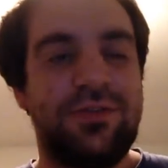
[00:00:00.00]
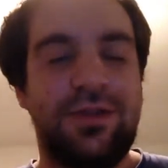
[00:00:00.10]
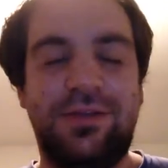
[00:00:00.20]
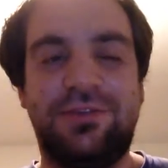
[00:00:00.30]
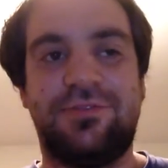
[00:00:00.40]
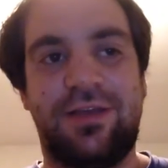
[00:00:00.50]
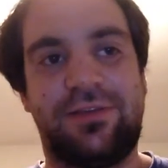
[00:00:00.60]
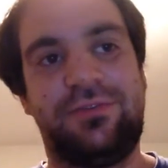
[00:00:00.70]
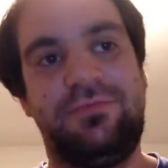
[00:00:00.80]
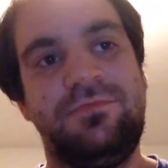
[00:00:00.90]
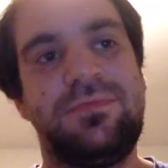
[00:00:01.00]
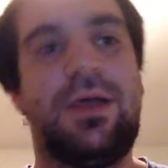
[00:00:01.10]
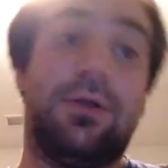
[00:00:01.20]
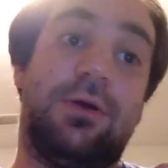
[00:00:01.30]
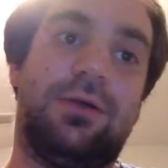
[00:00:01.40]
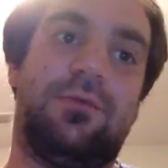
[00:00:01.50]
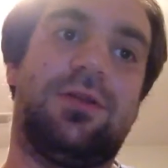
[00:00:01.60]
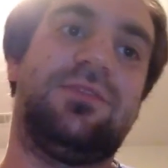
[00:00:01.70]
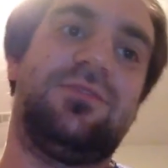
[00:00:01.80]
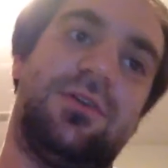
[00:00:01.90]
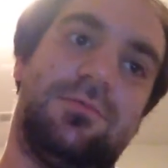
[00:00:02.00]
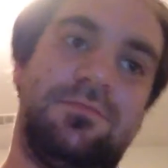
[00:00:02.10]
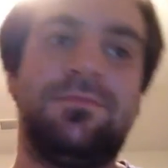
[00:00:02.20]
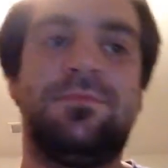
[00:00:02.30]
another laser tracks. Now I know I want this card.